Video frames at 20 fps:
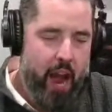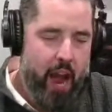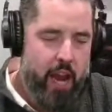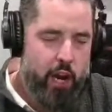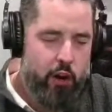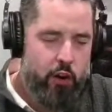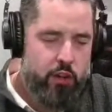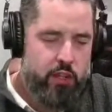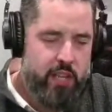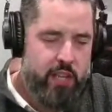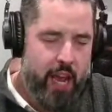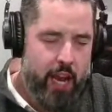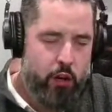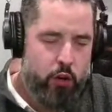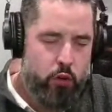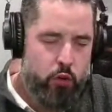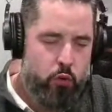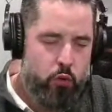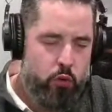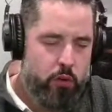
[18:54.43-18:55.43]

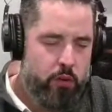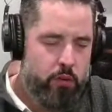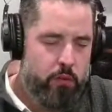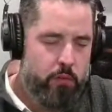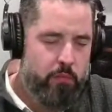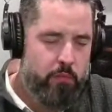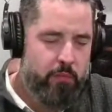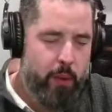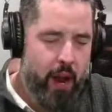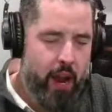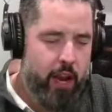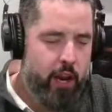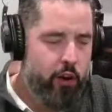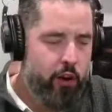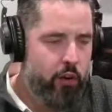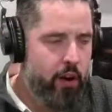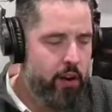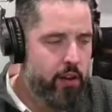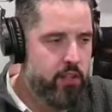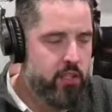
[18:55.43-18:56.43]
zagoon,
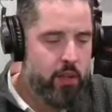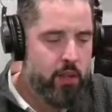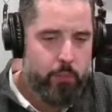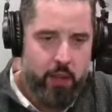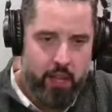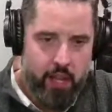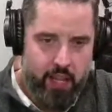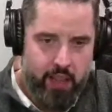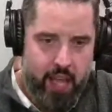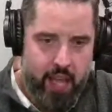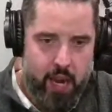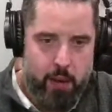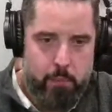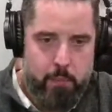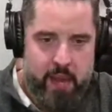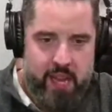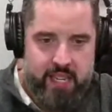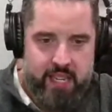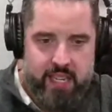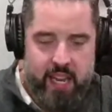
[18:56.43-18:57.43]
something like
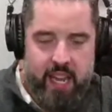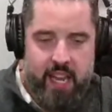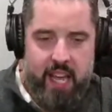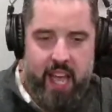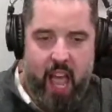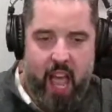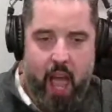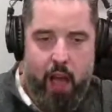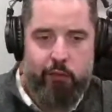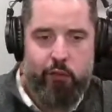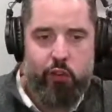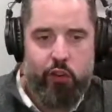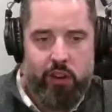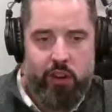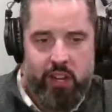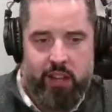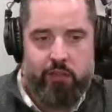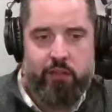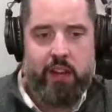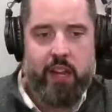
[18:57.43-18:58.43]
that. It meant
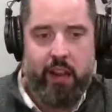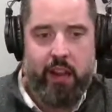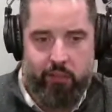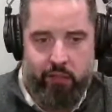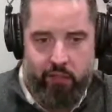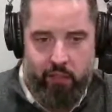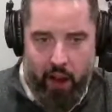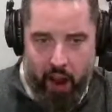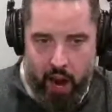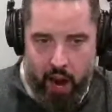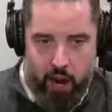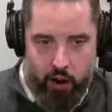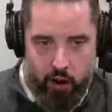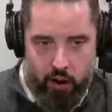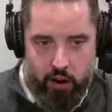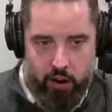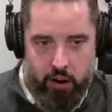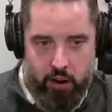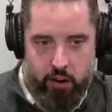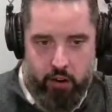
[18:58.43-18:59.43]
ever-living
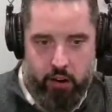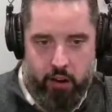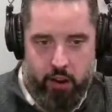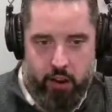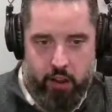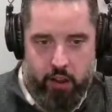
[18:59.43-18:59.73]
fire.